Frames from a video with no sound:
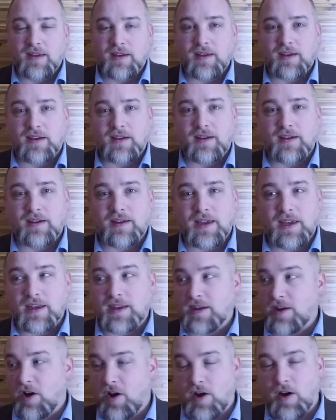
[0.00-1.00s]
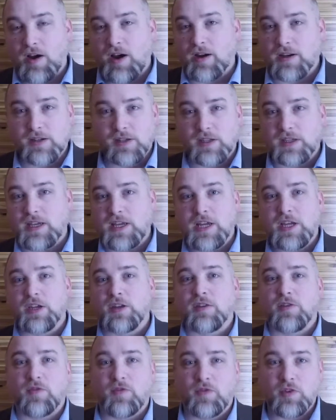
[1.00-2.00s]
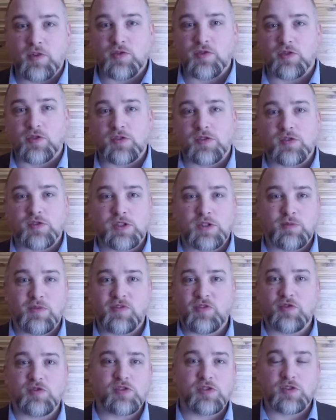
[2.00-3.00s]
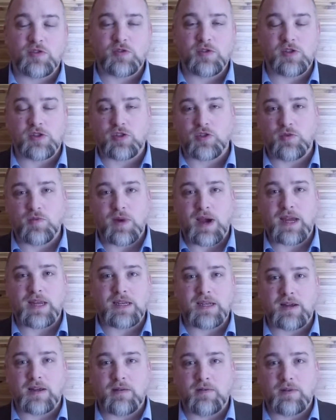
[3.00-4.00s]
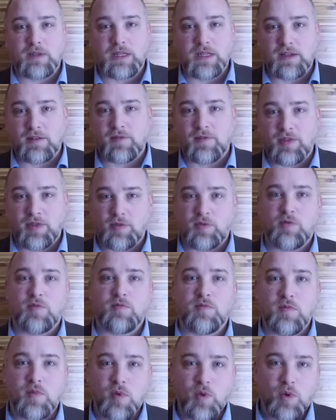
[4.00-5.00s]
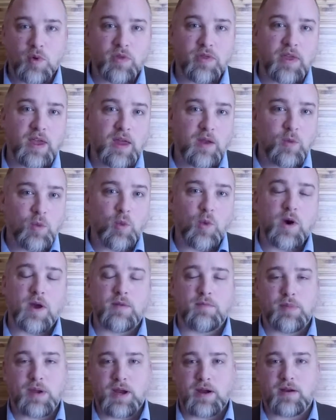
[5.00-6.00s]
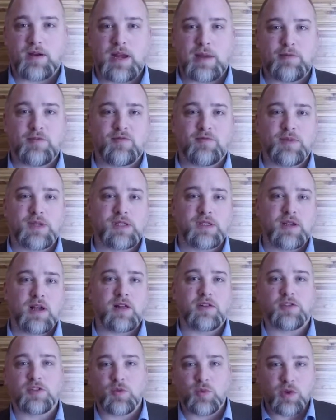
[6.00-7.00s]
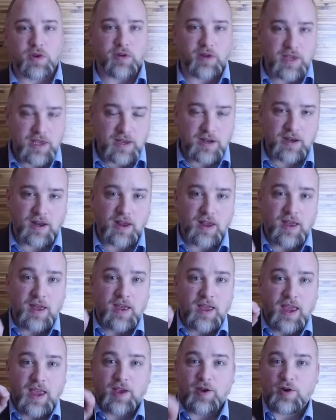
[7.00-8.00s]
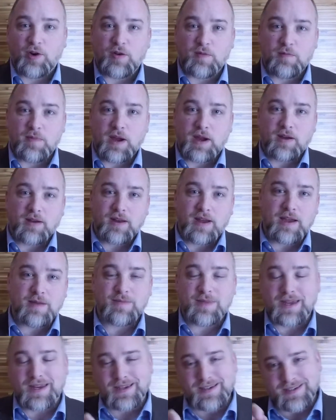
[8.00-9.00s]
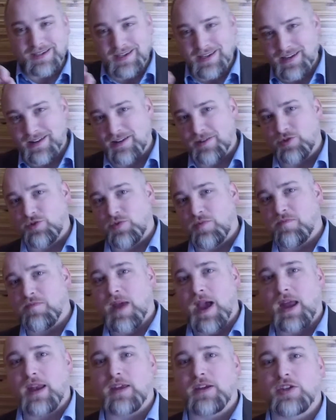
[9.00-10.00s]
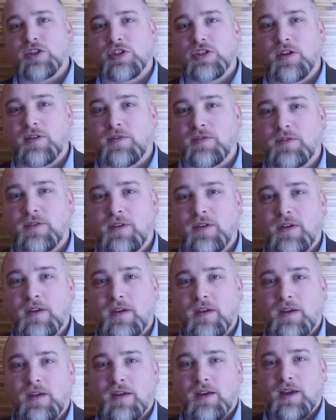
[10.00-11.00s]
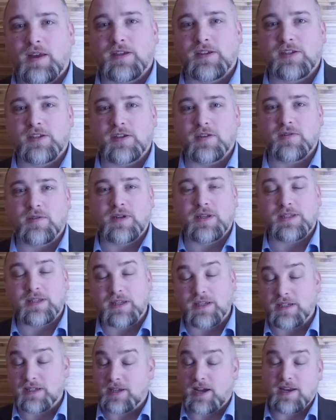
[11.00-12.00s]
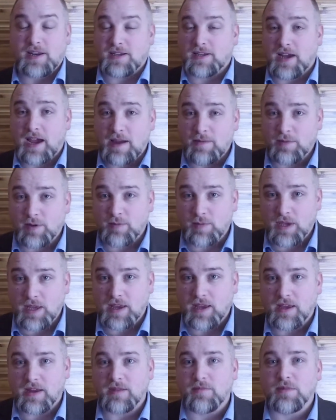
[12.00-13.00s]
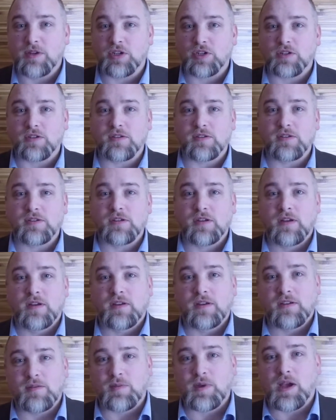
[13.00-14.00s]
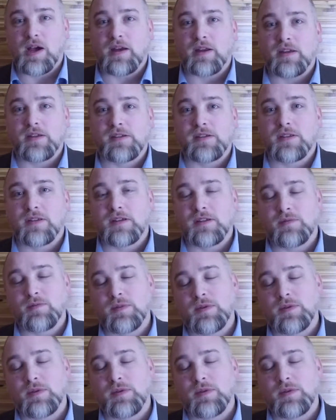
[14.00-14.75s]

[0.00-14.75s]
and honestly into the future. So some of you students, you might live through more than one paradigm of missiology. We are in a current paradigm that is in a dramatic shift. And so it's an exciting time to be in missions, to be honest, is